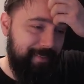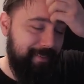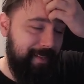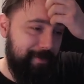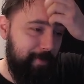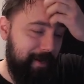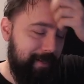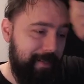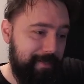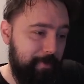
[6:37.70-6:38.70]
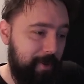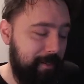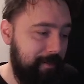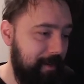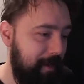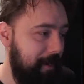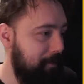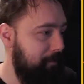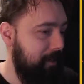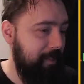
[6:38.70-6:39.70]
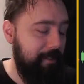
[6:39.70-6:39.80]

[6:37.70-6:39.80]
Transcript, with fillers: that's about it that's about it but